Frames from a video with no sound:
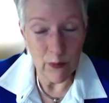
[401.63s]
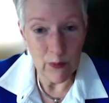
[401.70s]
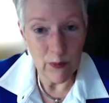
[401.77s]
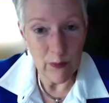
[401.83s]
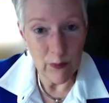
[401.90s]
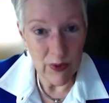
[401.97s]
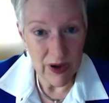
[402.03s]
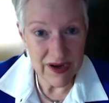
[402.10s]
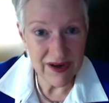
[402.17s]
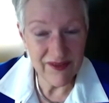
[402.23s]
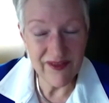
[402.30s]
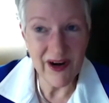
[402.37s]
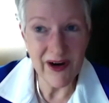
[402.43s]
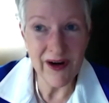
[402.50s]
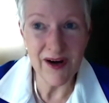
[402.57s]
one of
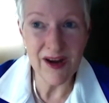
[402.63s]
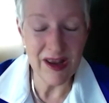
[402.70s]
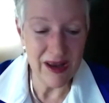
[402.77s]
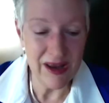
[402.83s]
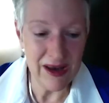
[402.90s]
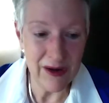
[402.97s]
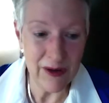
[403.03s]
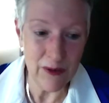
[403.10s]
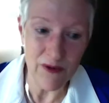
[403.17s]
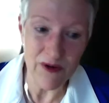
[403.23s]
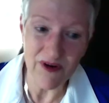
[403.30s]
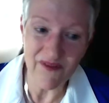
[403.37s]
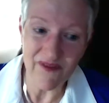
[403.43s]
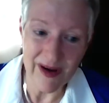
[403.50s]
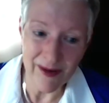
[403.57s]
our key core
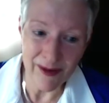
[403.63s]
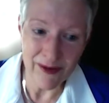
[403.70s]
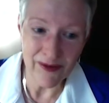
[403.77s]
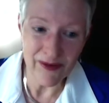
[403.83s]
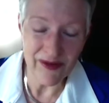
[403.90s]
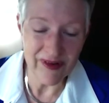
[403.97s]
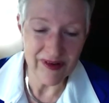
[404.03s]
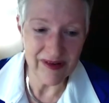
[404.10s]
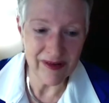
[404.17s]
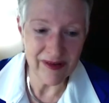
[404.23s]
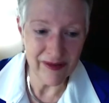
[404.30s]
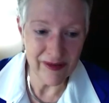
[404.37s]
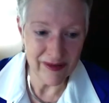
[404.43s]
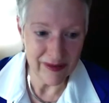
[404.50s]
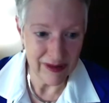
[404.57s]
values
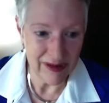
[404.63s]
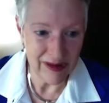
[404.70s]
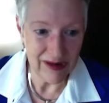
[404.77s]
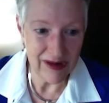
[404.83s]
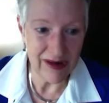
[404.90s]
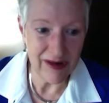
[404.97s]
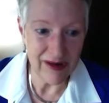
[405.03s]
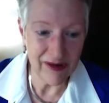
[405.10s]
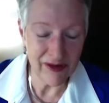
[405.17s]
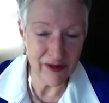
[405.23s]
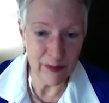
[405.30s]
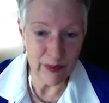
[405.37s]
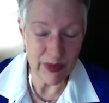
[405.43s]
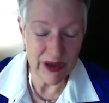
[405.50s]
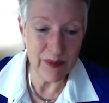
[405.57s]
is
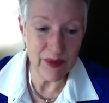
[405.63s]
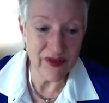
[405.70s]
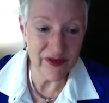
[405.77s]
people